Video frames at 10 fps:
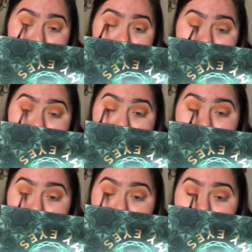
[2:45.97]

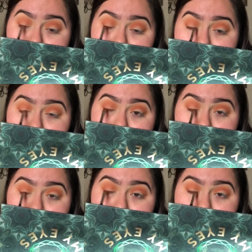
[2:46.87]
into the inner
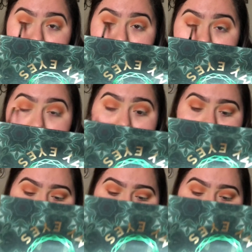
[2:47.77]
part of the eye.